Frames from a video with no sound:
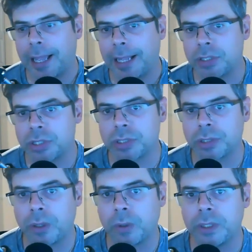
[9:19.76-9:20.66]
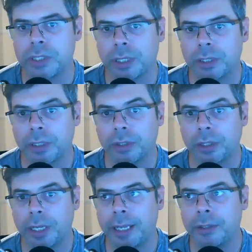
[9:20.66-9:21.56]
and slowly start to
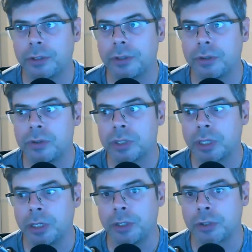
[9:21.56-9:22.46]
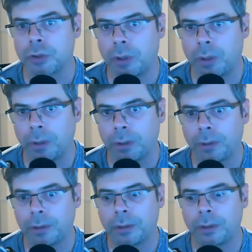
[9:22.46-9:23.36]
introduce control
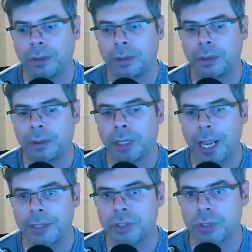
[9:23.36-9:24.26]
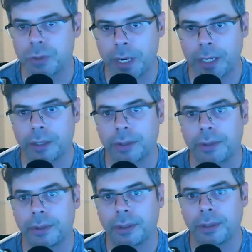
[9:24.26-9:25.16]
and
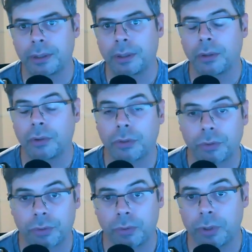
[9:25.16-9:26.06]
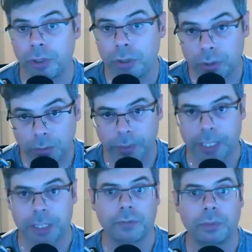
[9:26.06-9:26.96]
strength through the new
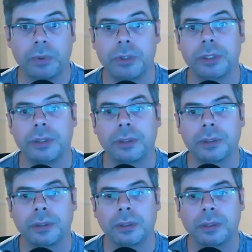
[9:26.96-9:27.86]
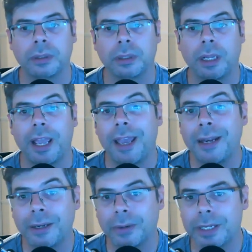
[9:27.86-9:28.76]
range of motion,
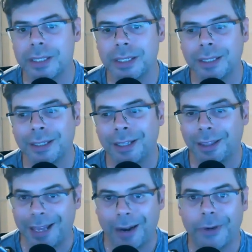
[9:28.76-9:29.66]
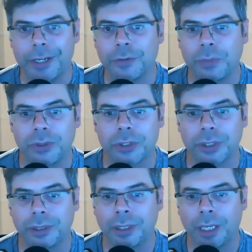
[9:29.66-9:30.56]
increasing that range of motion.